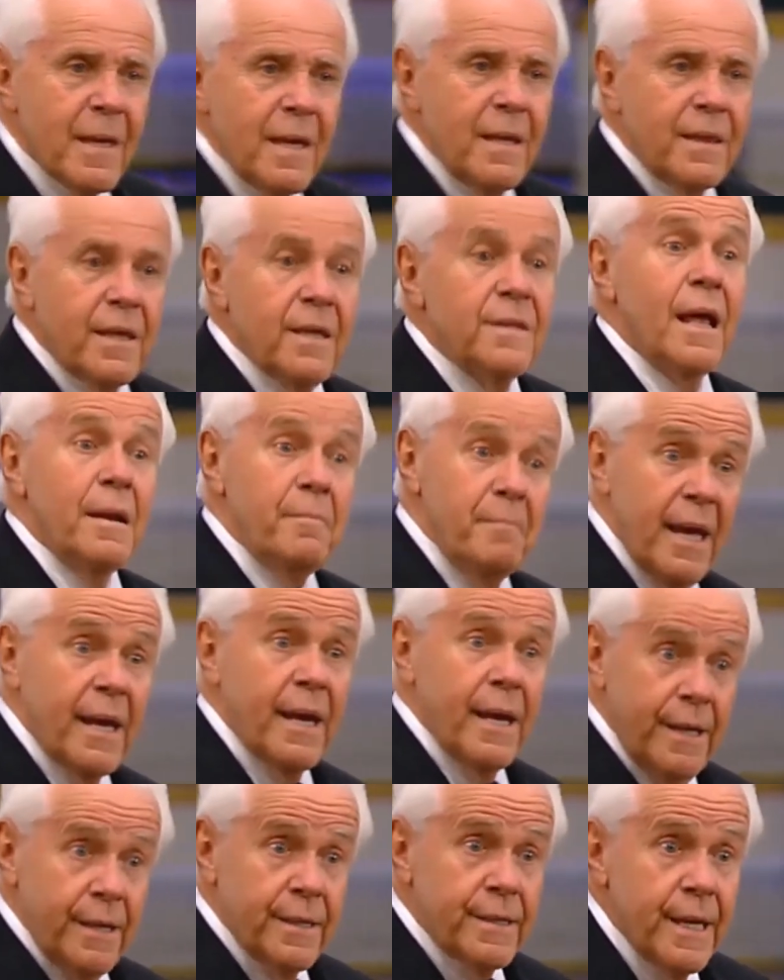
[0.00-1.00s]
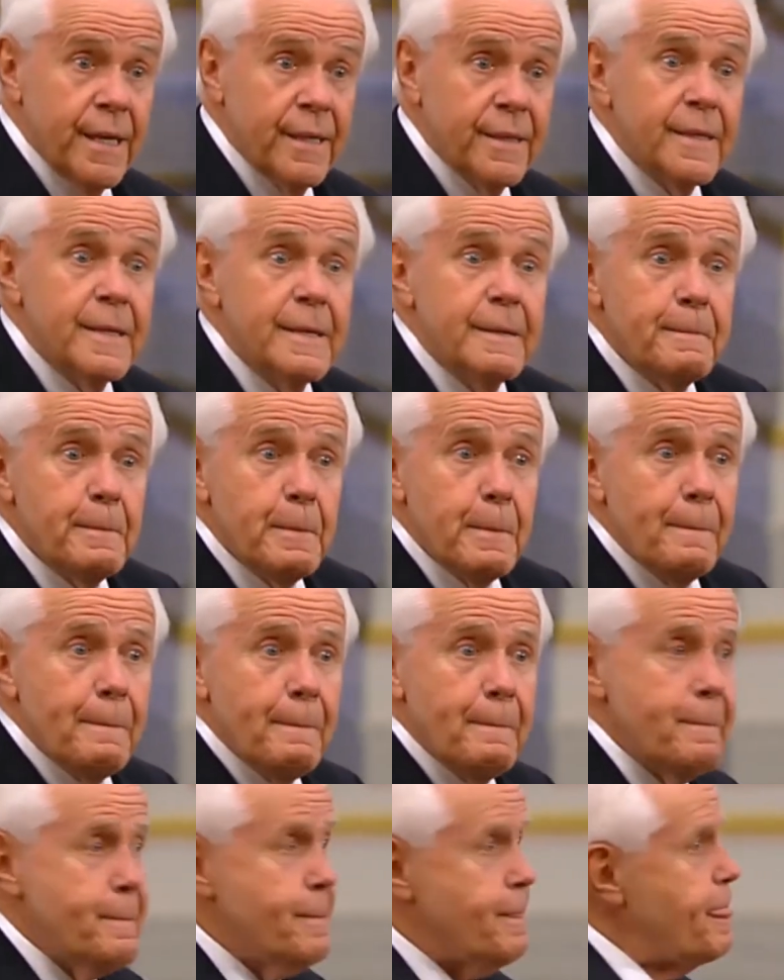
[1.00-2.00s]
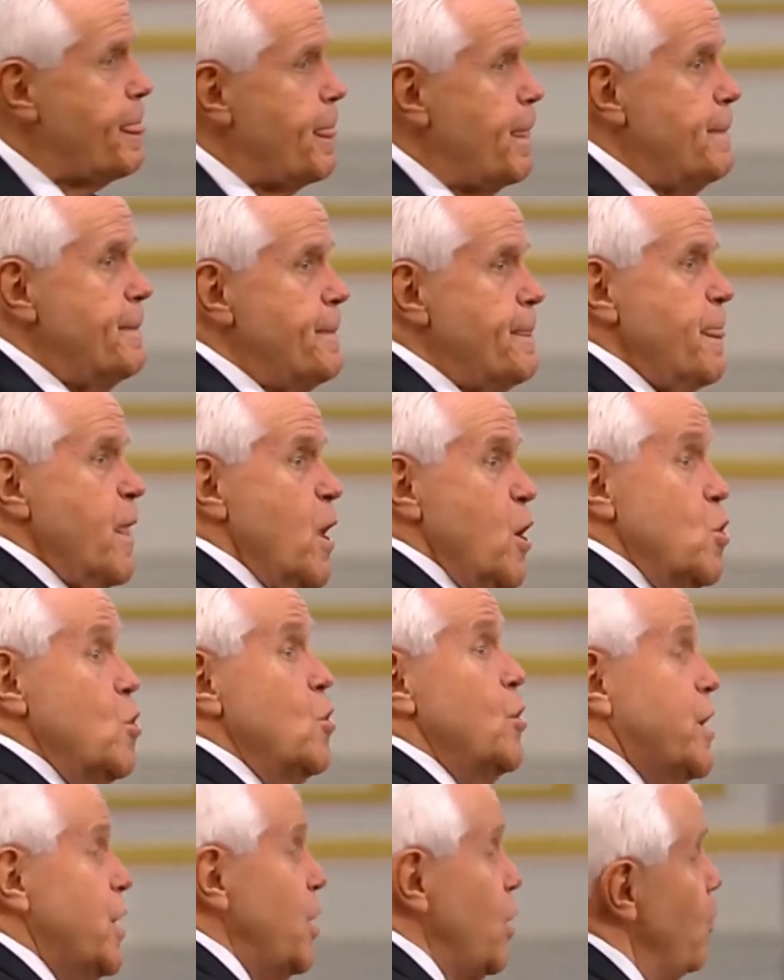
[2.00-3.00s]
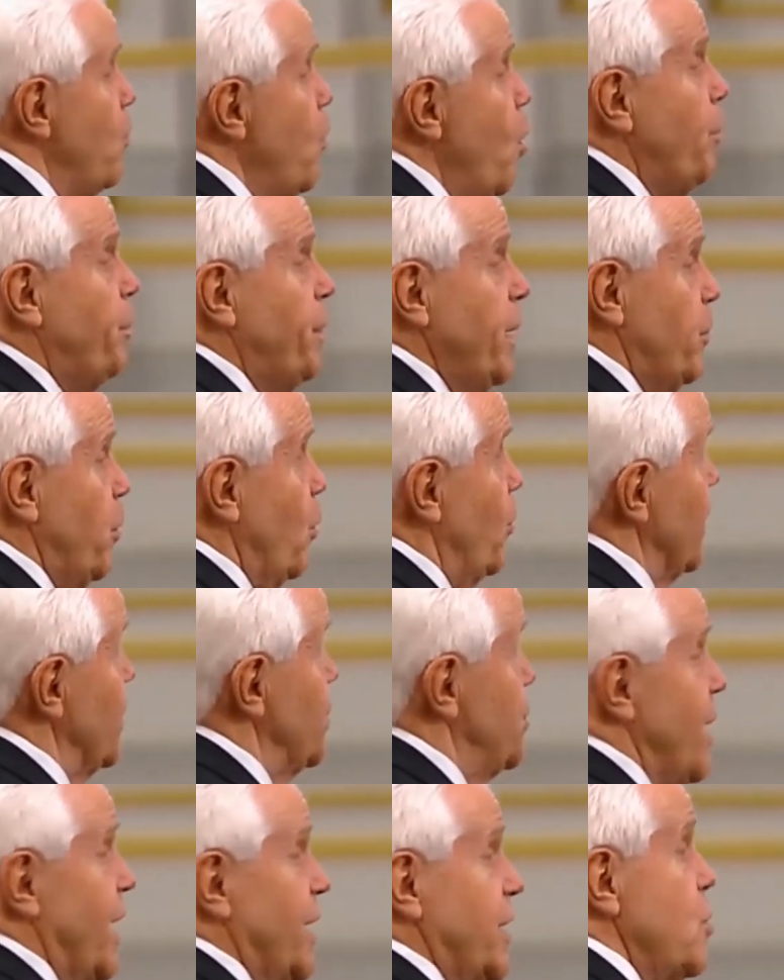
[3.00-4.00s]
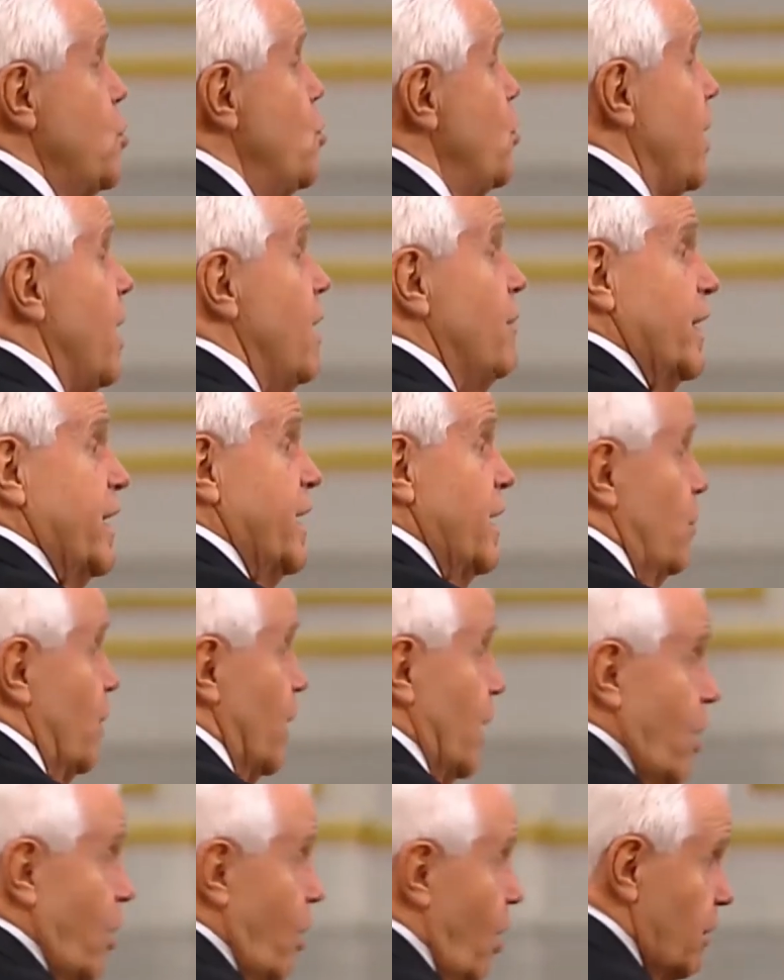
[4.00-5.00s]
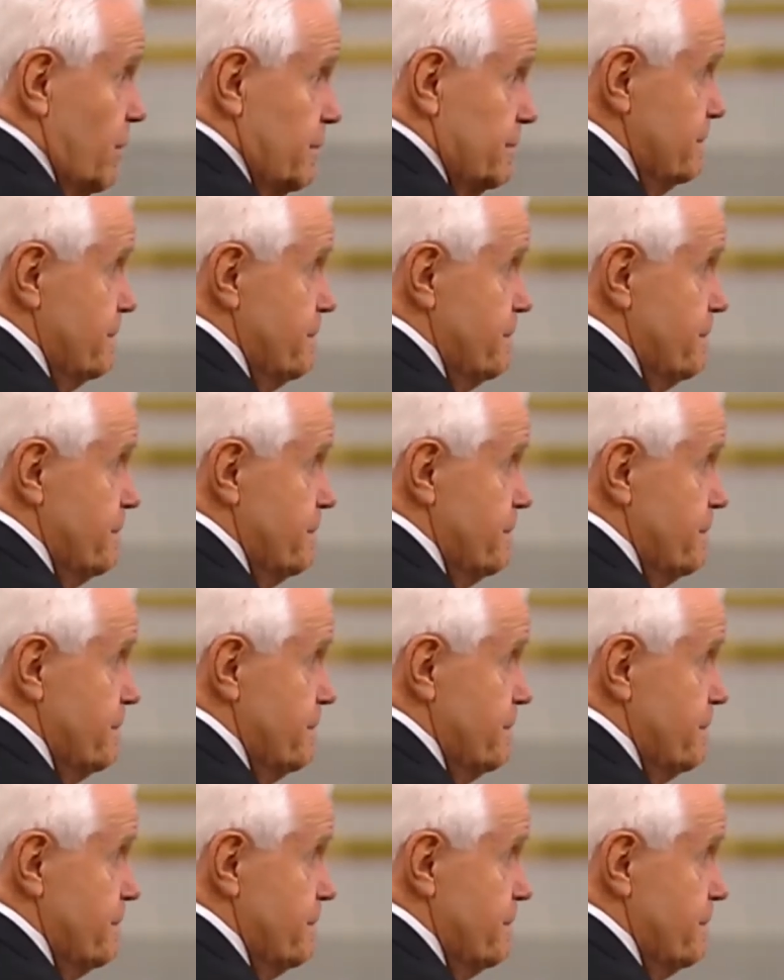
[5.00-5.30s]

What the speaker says: Does that make any sense? You can kill more people with a jet than you ever can with a car.